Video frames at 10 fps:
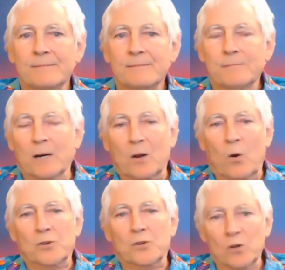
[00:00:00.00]
But of
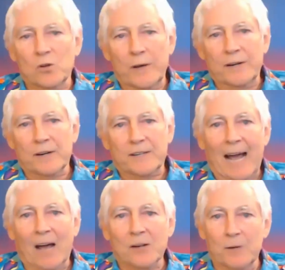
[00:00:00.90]
course, those winter
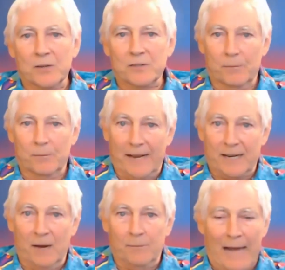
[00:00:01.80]
towels must someday
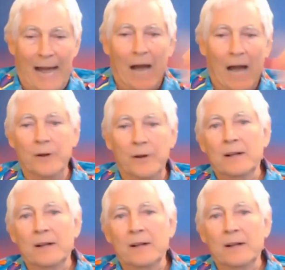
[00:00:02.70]
come down.